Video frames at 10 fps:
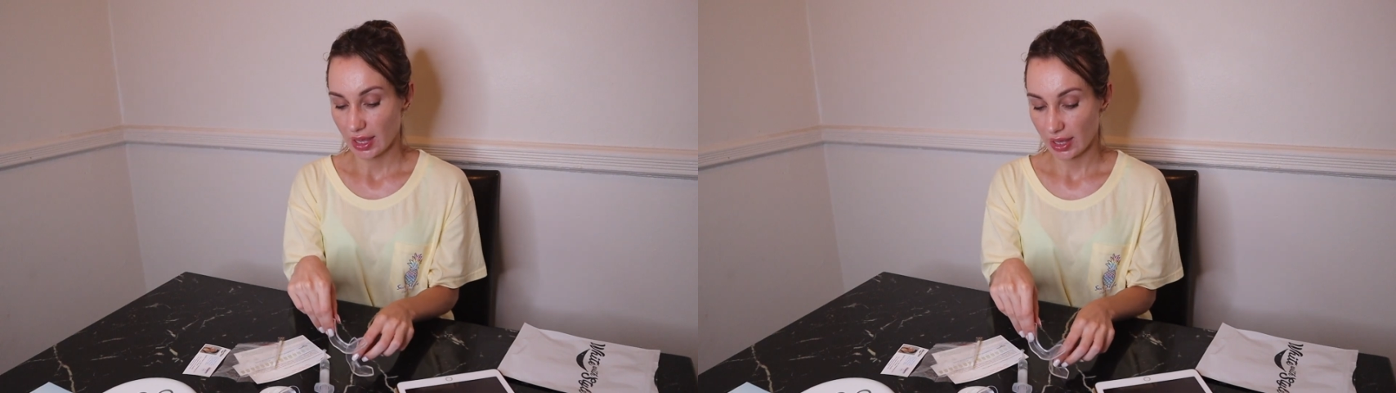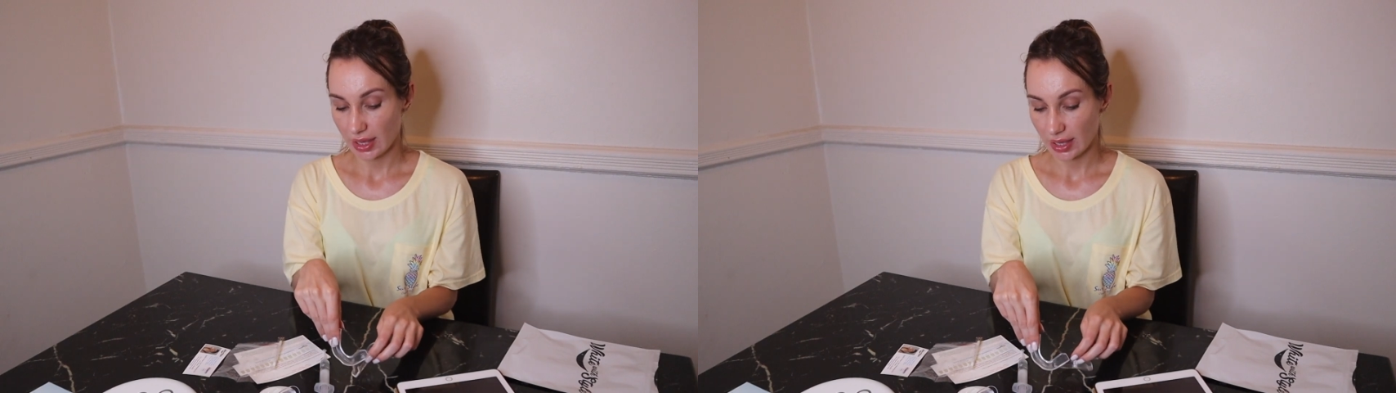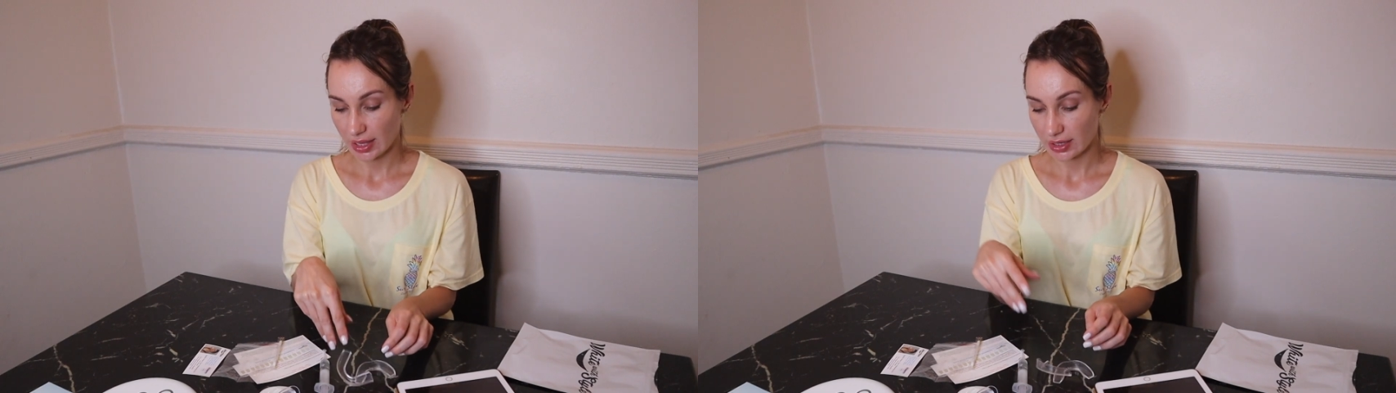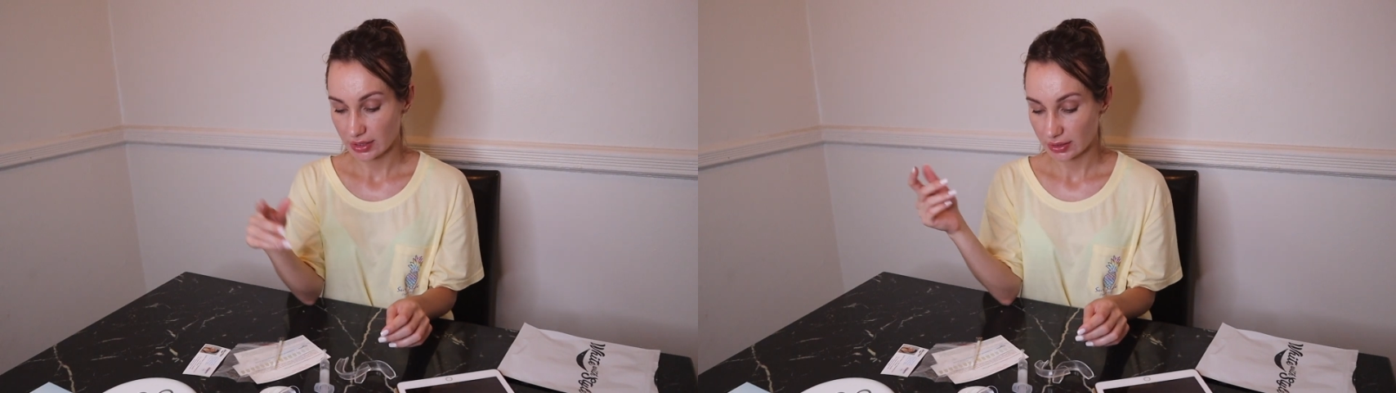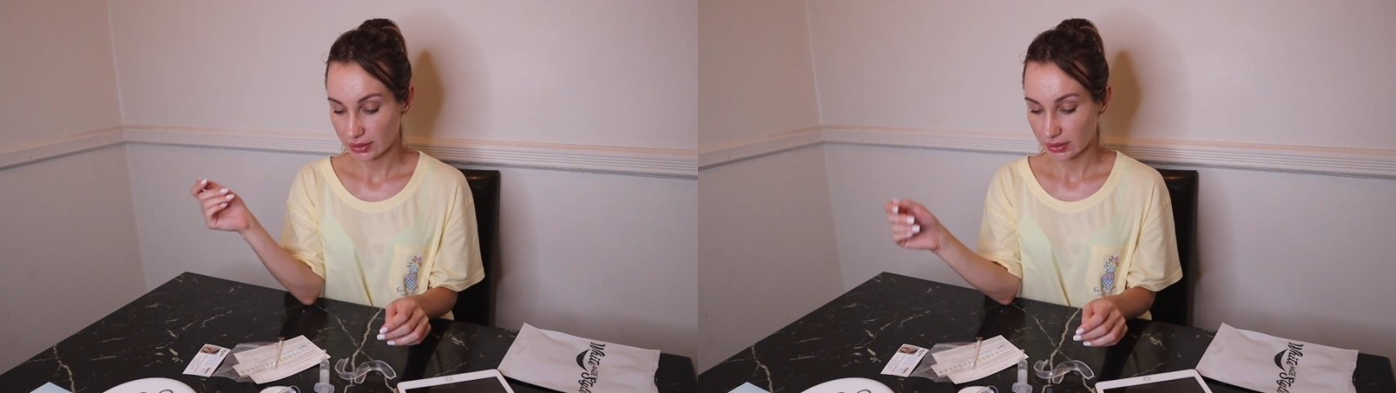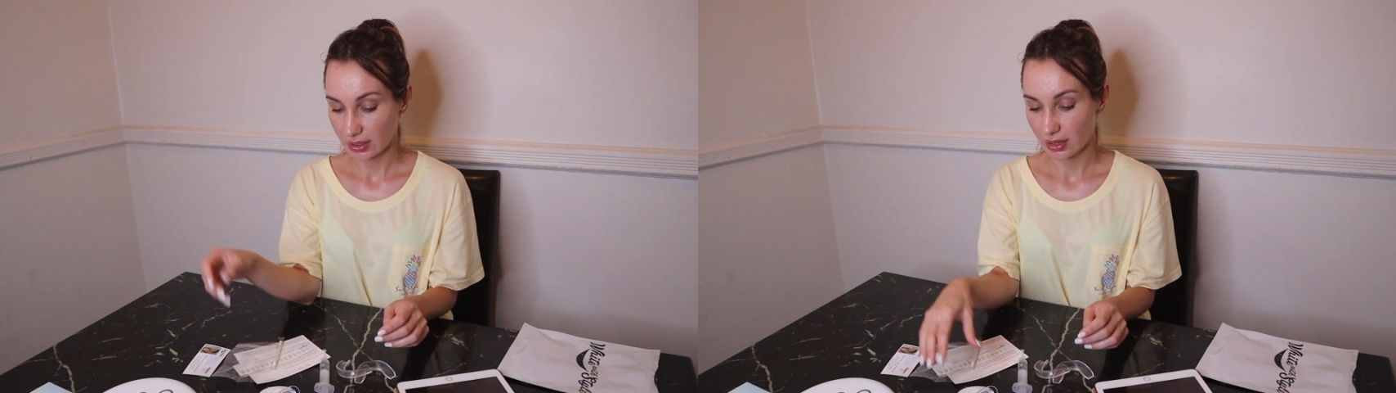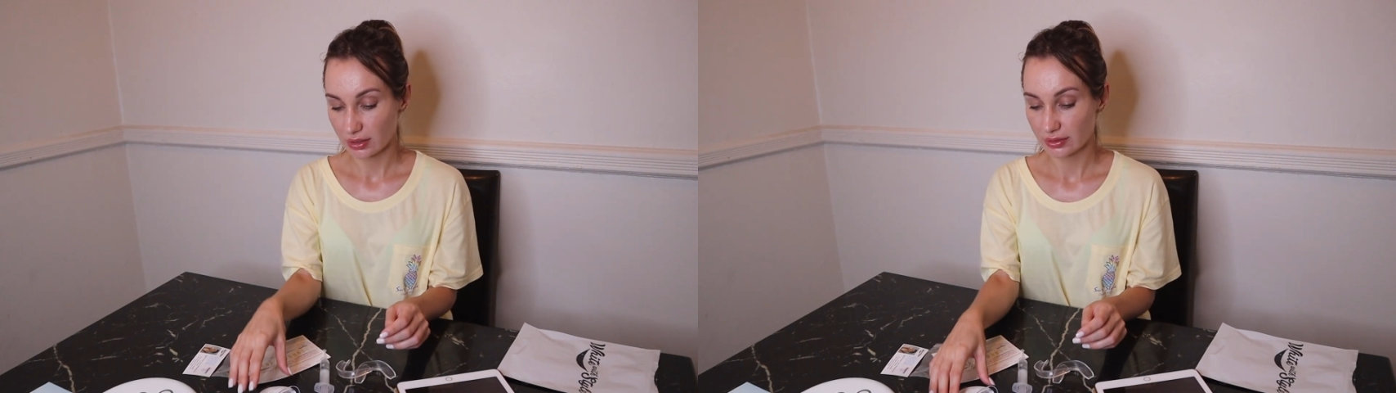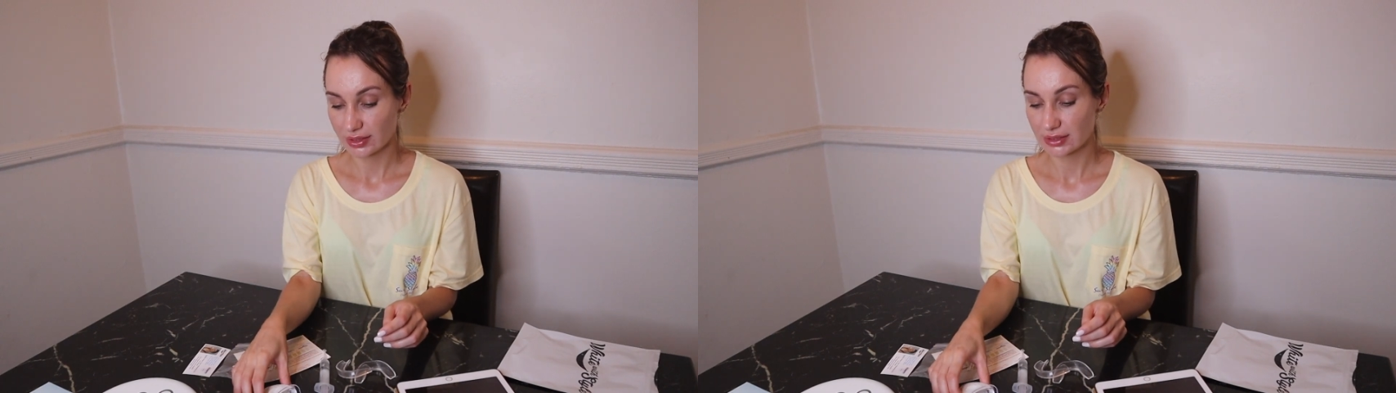And
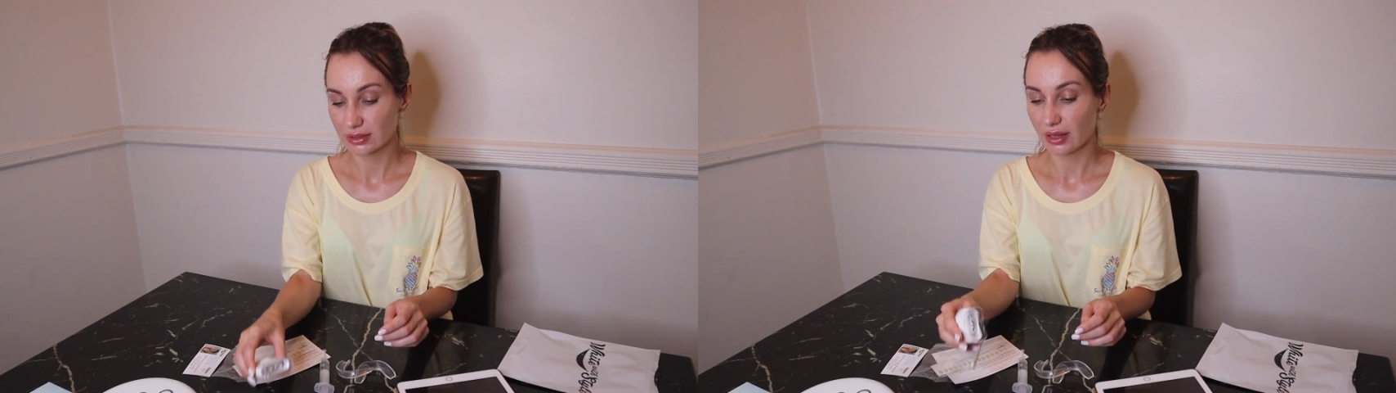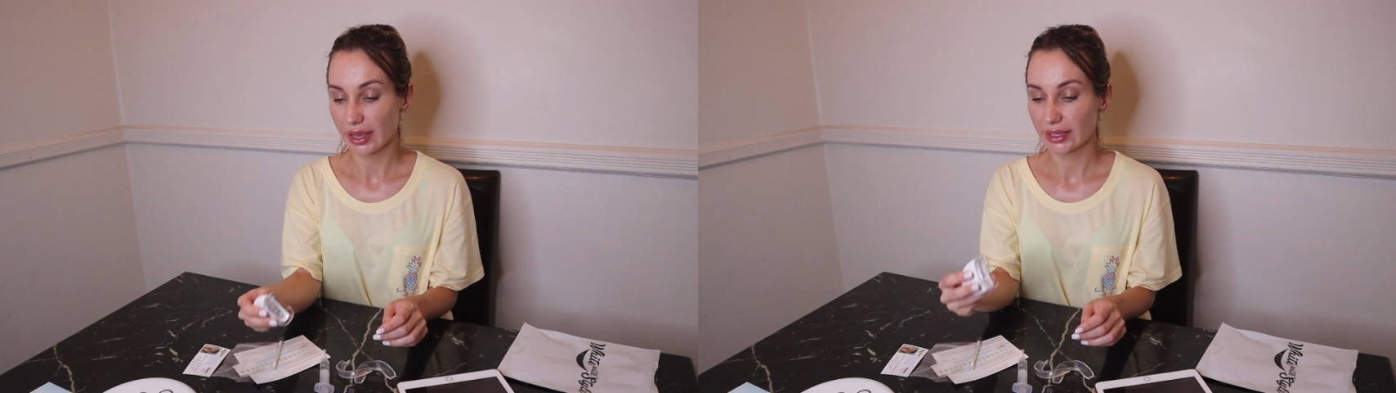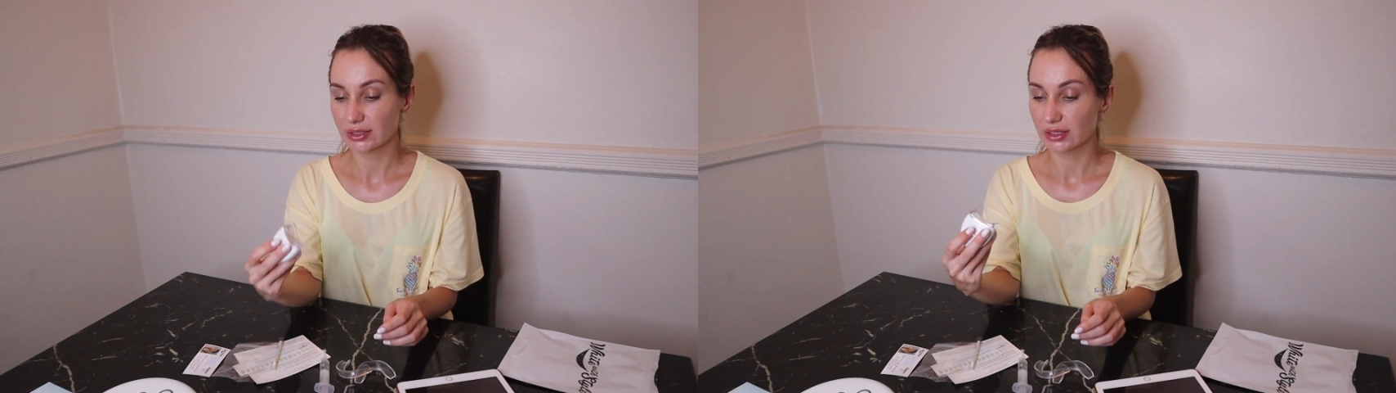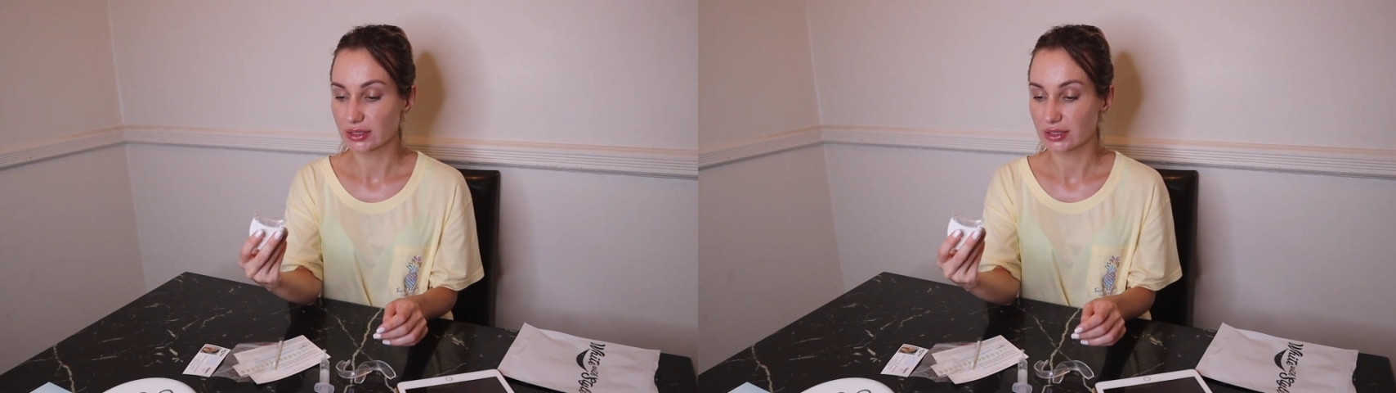this light